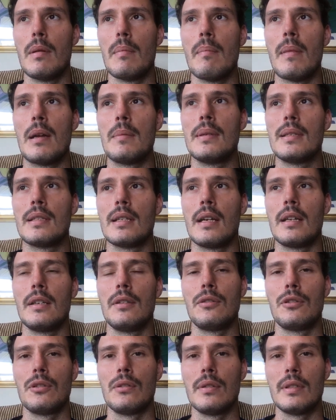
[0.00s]
Maybe start
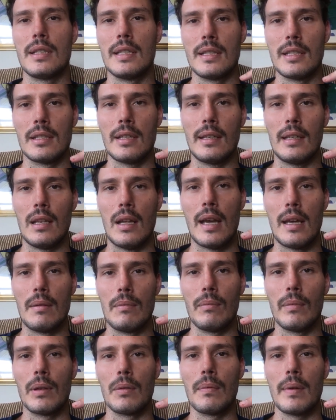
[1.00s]
introducing sunlight
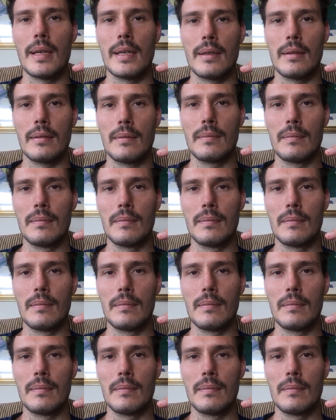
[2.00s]
one week.